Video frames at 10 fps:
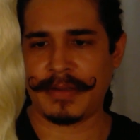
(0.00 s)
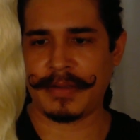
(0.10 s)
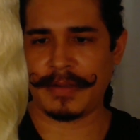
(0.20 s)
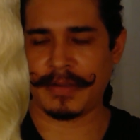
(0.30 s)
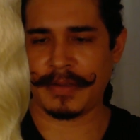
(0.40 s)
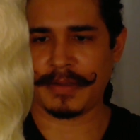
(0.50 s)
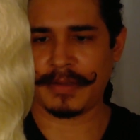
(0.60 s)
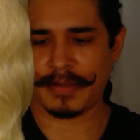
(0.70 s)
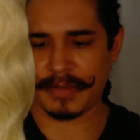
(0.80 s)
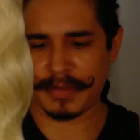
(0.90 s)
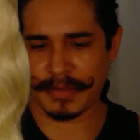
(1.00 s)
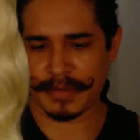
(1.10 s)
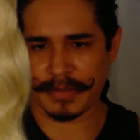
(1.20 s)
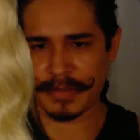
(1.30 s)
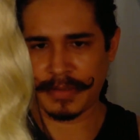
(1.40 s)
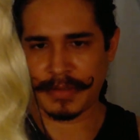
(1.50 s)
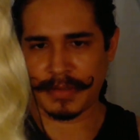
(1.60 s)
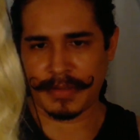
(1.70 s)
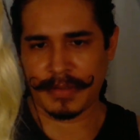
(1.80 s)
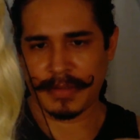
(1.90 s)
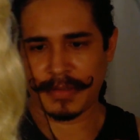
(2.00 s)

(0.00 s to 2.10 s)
Nobody speaks.